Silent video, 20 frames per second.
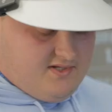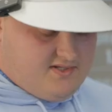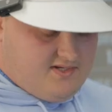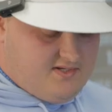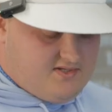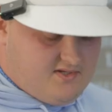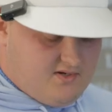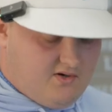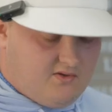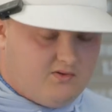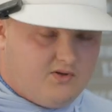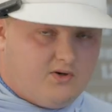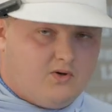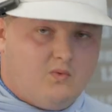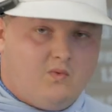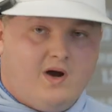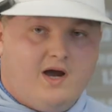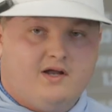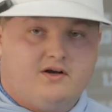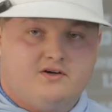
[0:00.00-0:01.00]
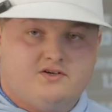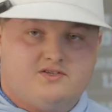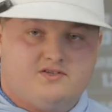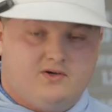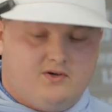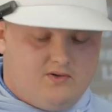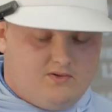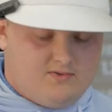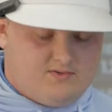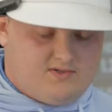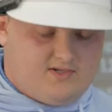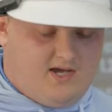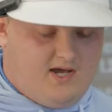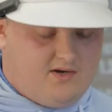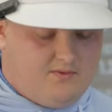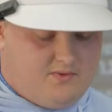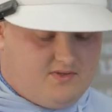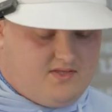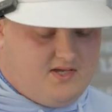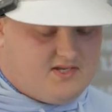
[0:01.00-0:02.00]
since they're a little wider soles,
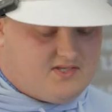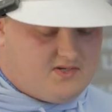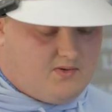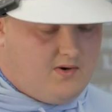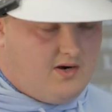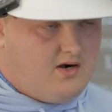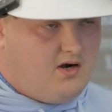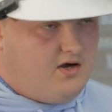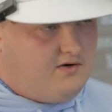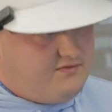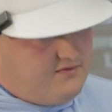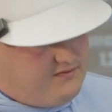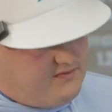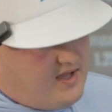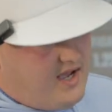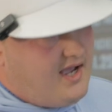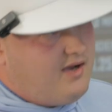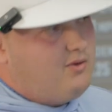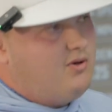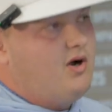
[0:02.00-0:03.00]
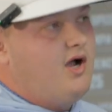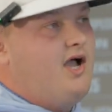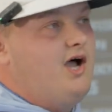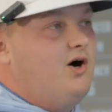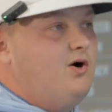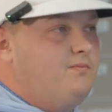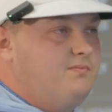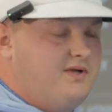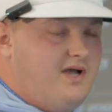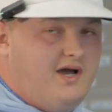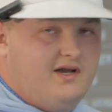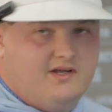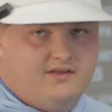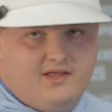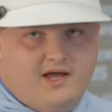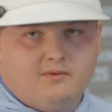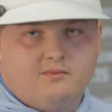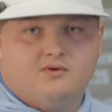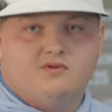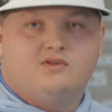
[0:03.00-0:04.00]
kind of with that square off, if that will help kind
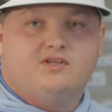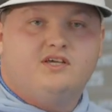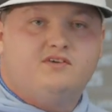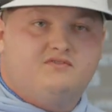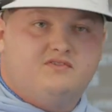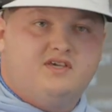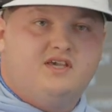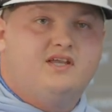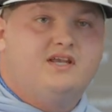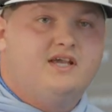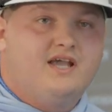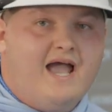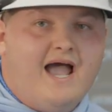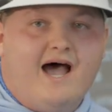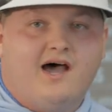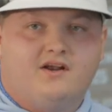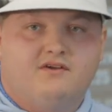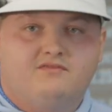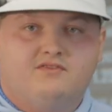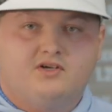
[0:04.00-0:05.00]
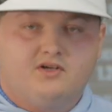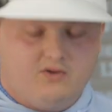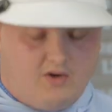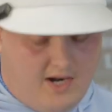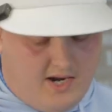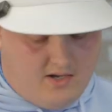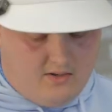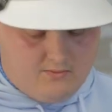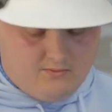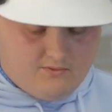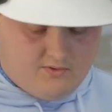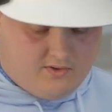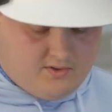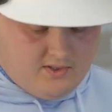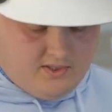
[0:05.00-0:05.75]
of that relief getting out of the ground.